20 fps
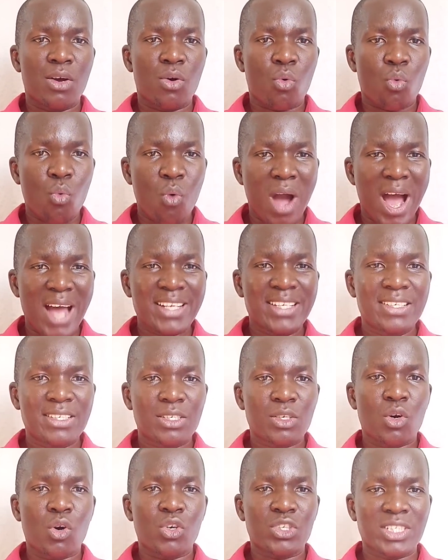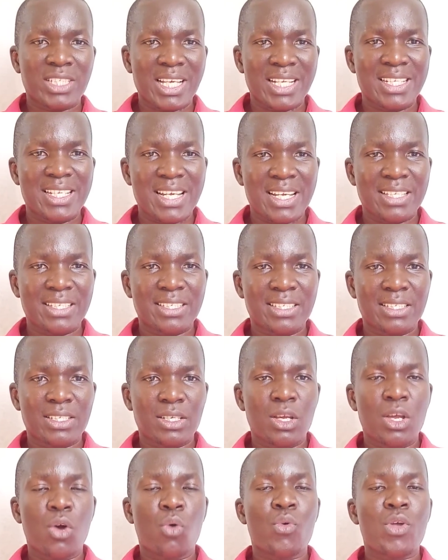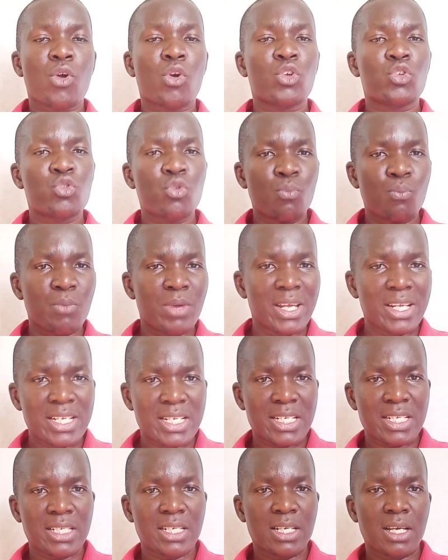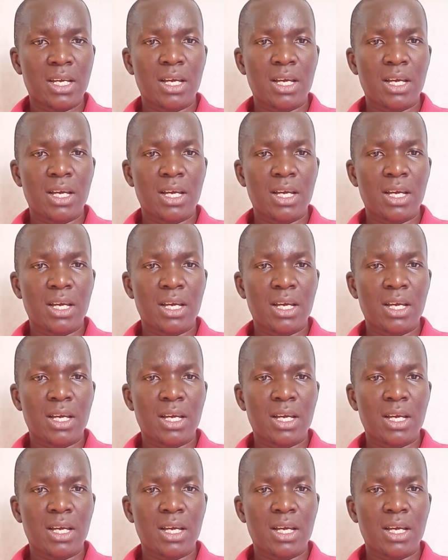words or sentences we're going to meet